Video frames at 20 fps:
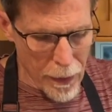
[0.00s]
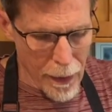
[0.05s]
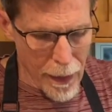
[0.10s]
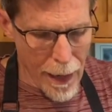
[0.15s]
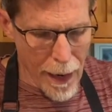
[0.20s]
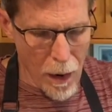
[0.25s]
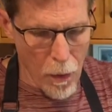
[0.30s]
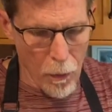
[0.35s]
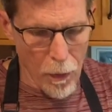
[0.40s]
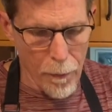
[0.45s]

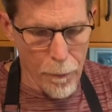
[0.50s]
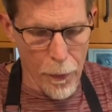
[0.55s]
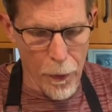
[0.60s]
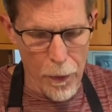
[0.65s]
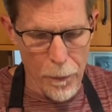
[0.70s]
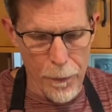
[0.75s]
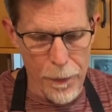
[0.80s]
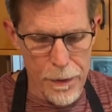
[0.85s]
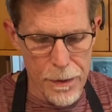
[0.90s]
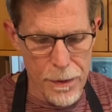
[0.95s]
our
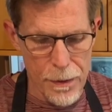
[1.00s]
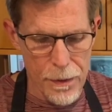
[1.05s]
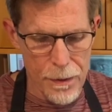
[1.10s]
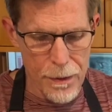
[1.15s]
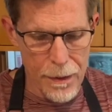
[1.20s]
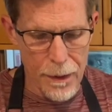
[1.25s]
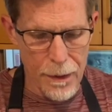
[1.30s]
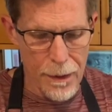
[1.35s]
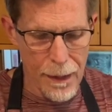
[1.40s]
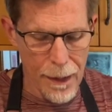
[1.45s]
purposes
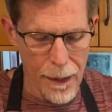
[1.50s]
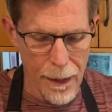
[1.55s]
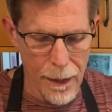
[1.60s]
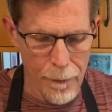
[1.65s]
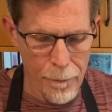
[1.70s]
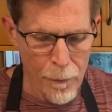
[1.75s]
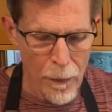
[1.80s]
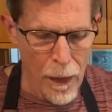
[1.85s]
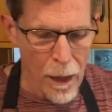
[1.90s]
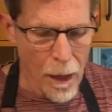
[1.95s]
today,